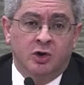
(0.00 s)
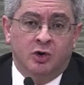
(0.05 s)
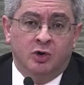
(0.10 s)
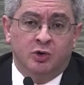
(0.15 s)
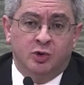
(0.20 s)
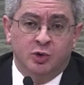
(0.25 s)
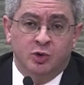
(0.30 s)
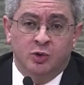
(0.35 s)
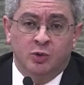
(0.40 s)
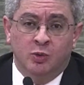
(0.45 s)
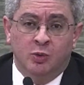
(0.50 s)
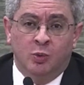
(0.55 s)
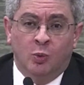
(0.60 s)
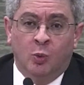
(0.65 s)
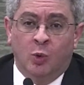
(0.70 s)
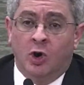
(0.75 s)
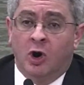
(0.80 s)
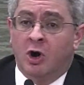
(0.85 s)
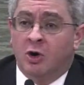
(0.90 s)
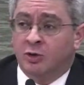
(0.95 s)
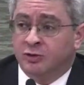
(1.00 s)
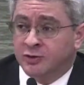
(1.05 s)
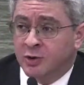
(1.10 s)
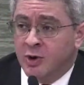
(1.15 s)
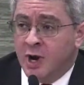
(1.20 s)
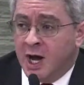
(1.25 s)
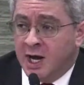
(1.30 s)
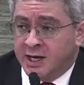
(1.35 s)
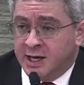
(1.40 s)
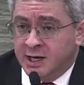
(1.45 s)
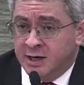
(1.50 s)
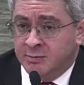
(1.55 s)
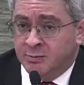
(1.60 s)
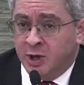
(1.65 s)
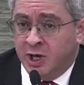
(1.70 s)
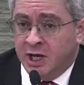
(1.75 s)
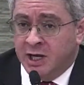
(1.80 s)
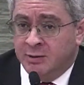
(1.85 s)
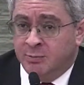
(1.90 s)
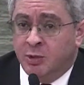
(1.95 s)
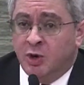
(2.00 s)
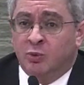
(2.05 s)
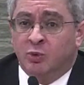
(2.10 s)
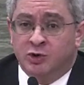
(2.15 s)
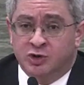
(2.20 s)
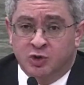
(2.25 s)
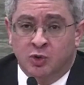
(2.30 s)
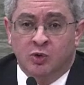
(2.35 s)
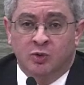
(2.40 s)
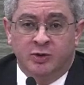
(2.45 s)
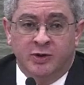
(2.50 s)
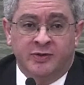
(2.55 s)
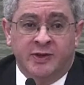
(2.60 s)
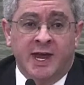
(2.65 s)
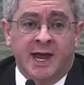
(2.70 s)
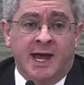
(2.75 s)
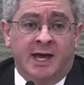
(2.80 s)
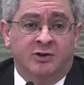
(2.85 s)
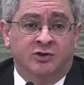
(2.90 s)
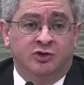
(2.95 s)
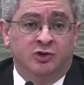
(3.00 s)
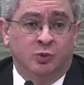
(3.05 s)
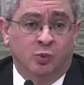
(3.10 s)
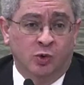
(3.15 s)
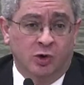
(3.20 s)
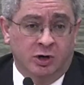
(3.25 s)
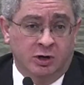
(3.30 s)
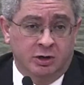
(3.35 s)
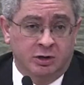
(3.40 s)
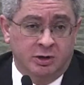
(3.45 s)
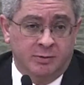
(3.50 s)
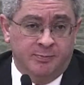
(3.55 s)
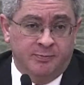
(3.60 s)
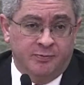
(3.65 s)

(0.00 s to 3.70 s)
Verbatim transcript: who were also not getting paid but were told that they had to work.